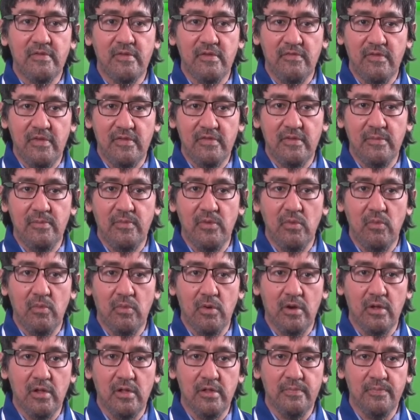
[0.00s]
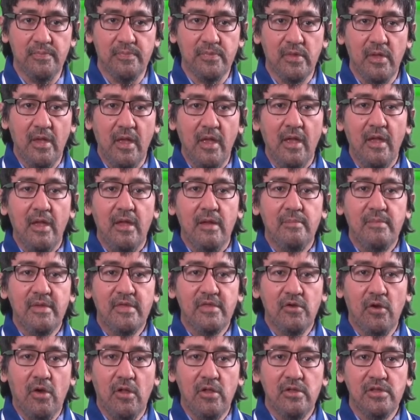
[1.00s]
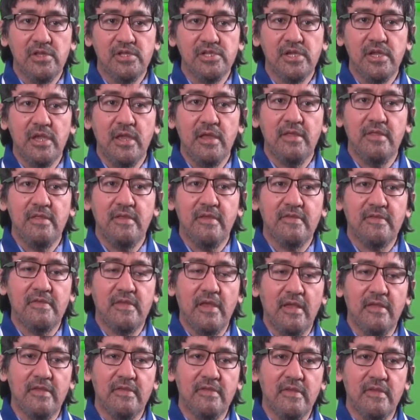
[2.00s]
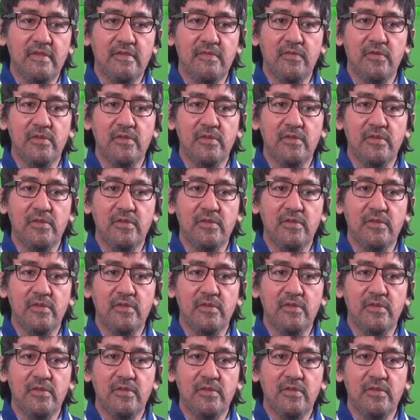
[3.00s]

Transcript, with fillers: the visible world. Mythology, in this sense, is